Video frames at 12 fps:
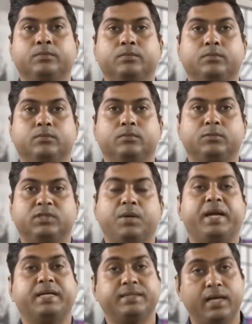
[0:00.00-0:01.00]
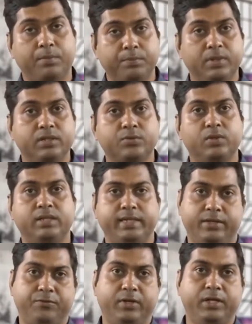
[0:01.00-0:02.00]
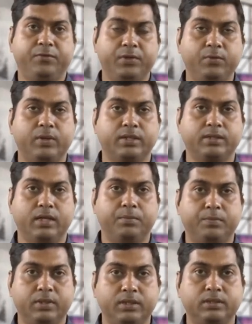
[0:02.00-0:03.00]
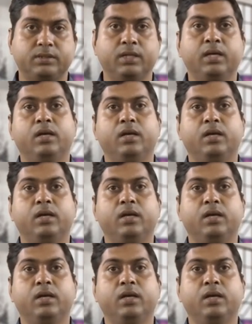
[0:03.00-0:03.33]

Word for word: um, some examples, we will take very few examples